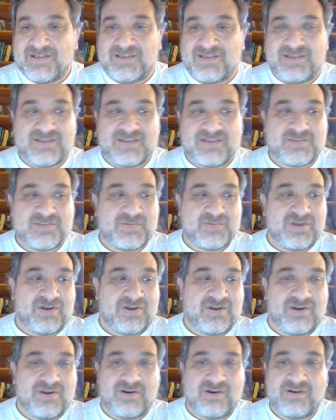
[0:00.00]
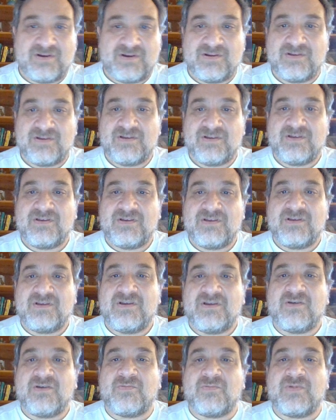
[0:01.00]
Yes, we are.
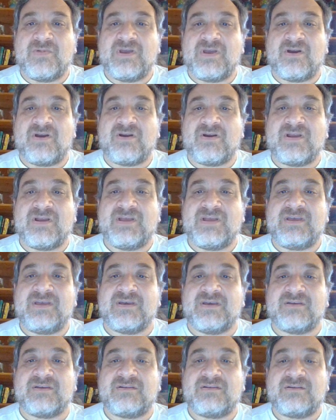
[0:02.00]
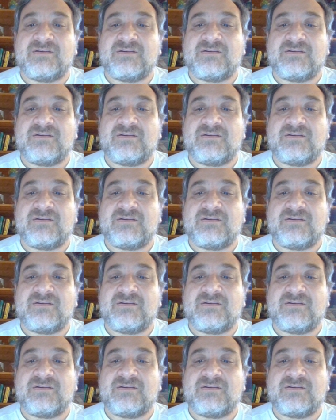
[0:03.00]
We are in